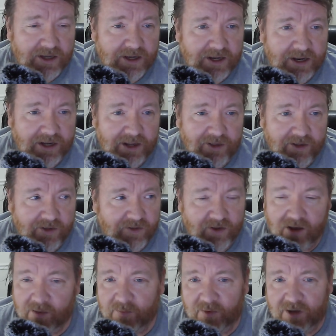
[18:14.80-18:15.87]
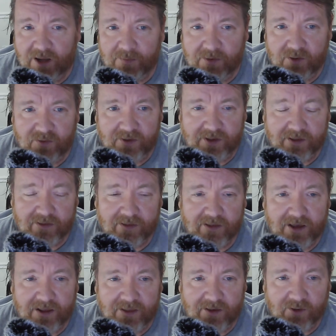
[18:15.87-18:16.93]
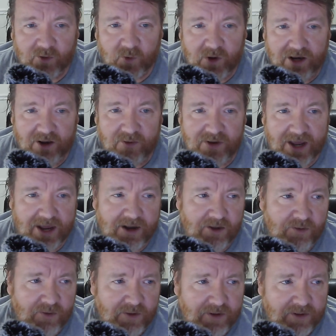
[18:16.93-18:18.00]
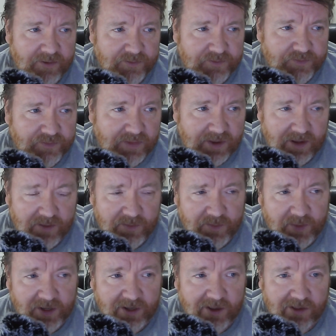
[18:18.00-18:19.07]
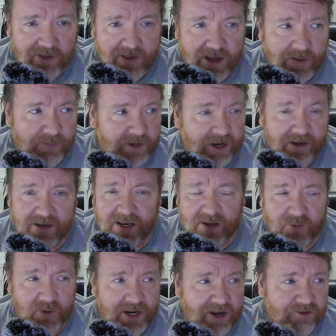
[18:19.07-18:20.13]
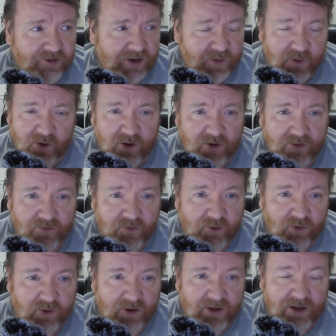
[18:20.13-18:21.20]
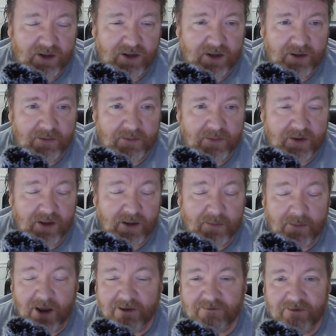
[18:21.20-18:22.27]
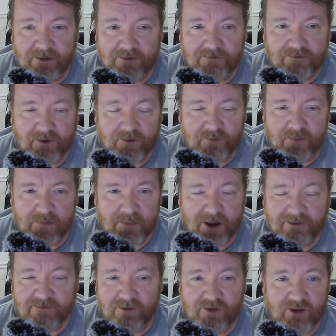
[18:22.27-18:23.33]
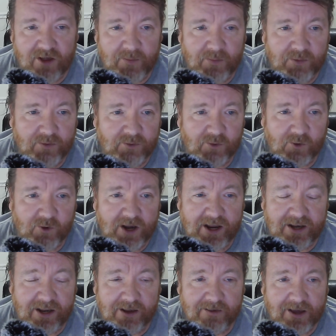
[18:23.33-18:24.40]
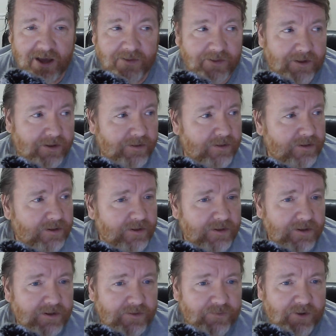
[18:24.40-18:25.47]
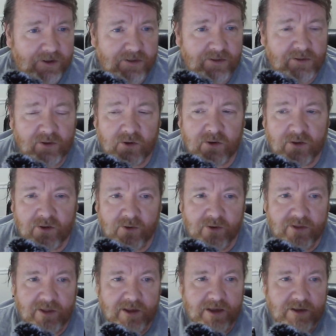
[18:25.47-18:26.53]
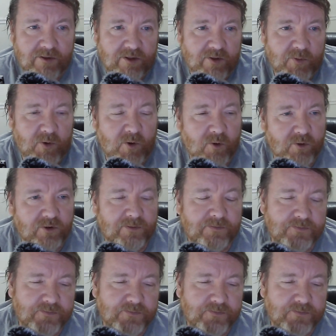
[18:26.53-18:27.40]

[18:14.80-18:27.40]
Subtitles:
In this example, I'm using, as I say, the Arduino Nano, but the same technique will actually work for a microcontroller from Microchip or any other devices, as long as they can support